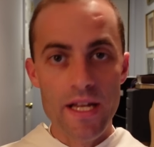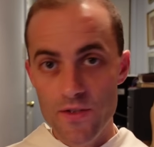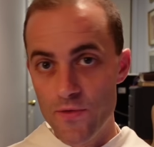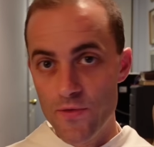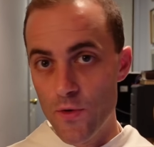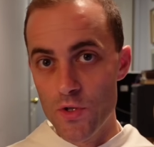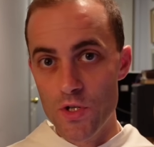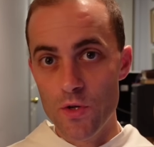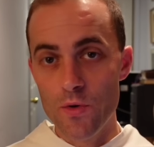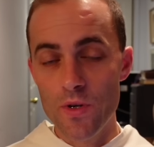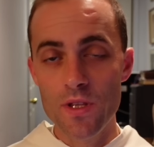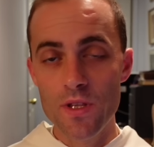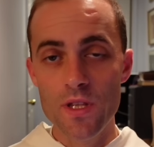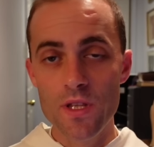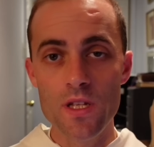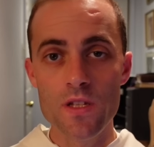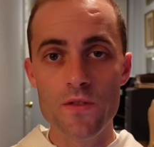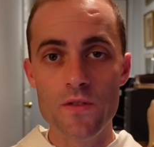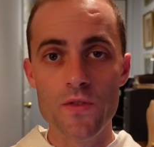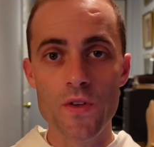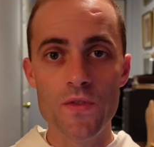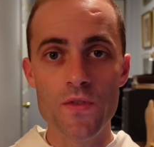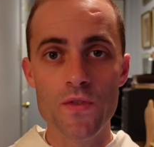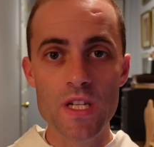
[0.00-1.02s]
as 1
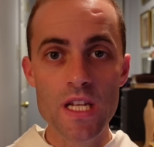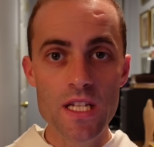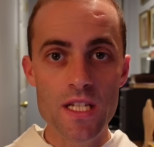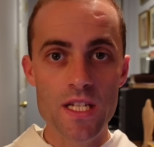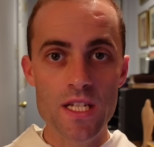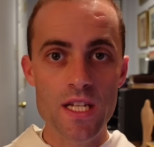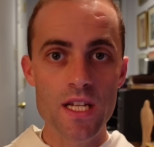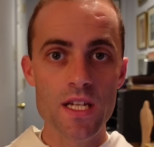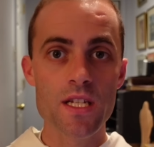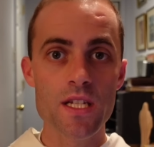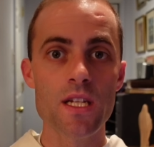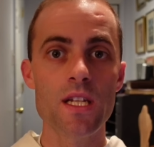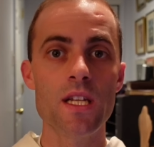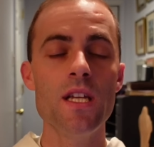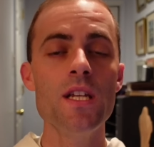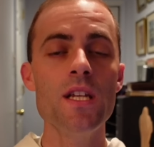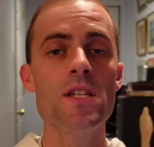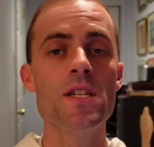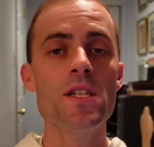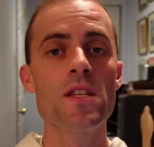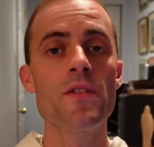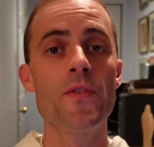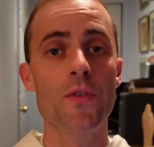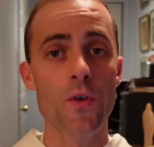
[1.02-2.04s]
Corinthians 15 says,
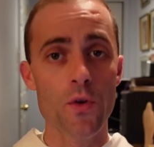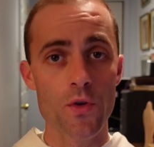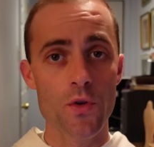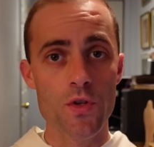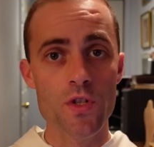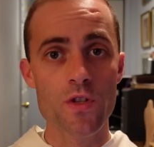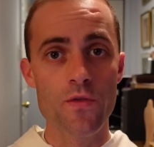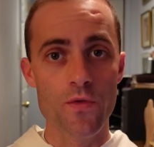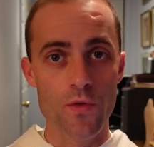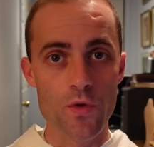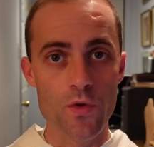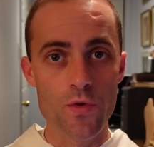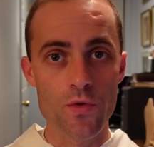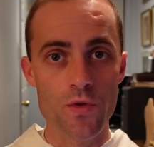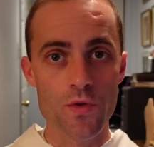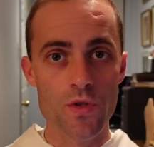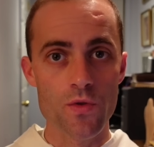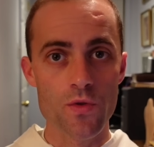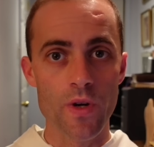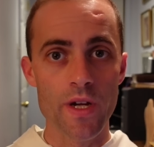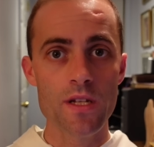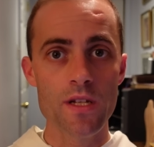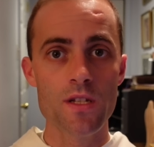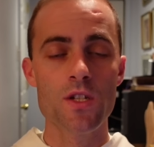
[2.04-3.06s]
he's the first
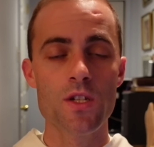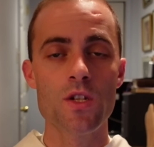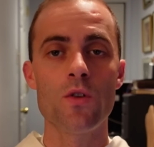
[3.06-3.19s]
fruits, right?